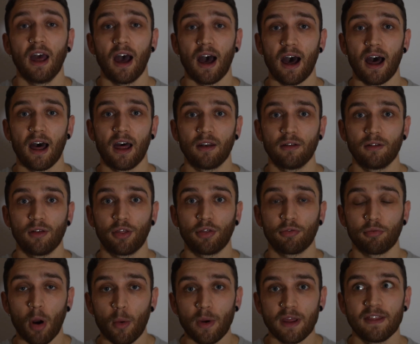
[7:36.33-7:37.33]
and
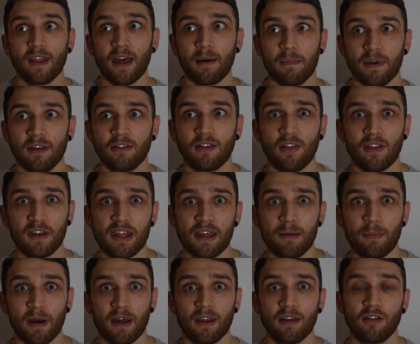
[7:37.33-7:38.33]
throwing them into the
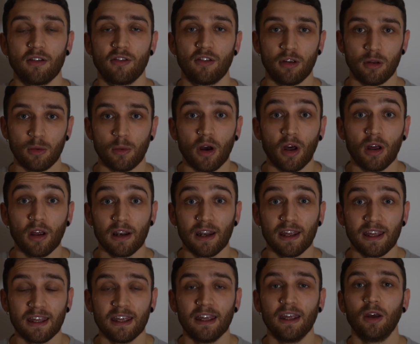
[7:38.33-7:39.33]
deep end too
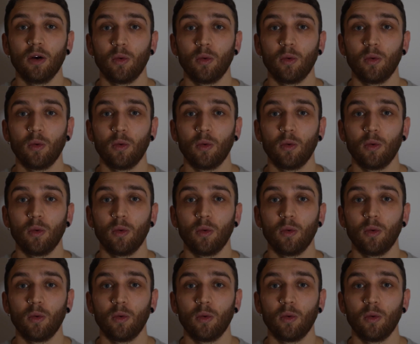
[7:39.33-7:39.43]
early